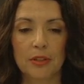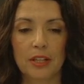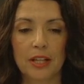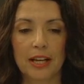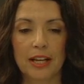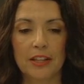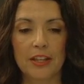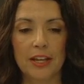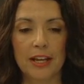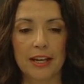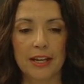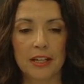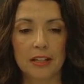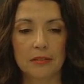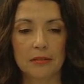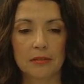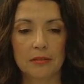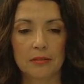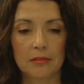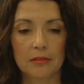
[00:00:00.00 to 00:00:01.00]
Like that.
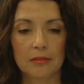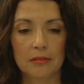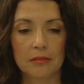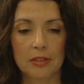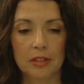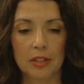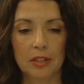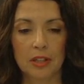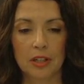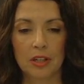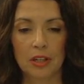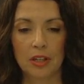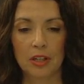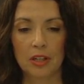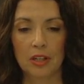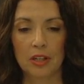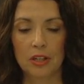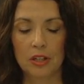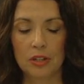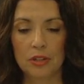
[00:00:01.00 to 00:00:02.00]

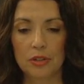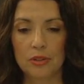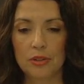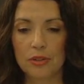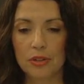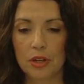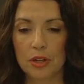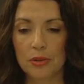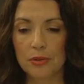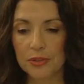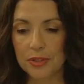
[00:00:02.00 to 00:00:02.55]
So